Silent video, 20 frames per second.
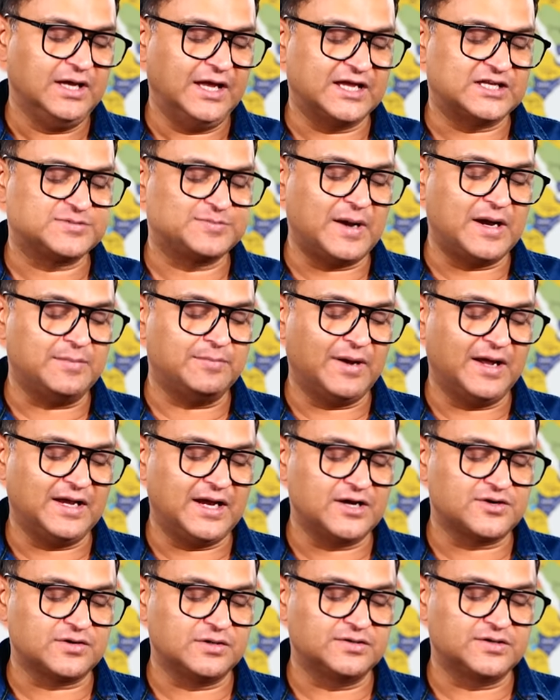expand
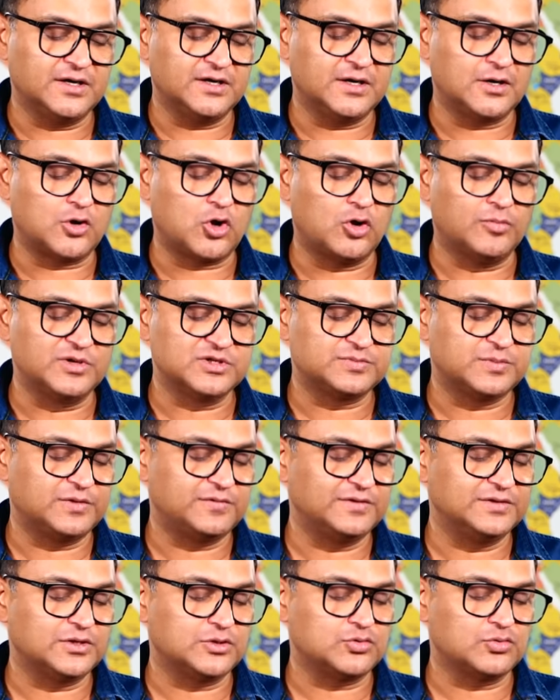bilateral trade and commerce
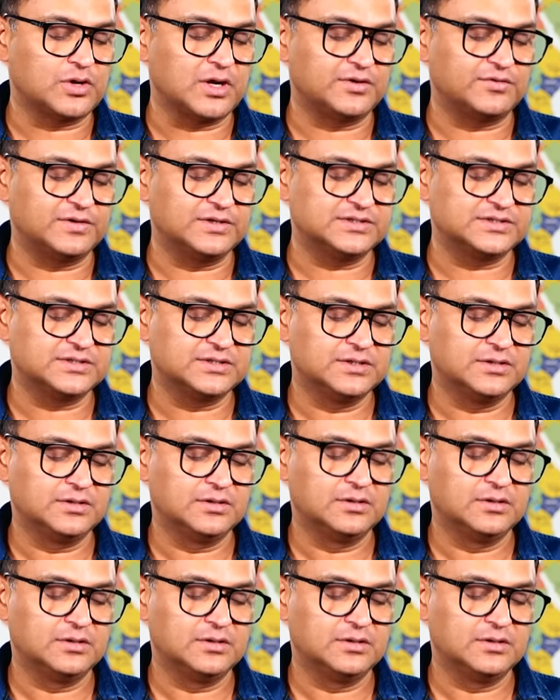between the two countries.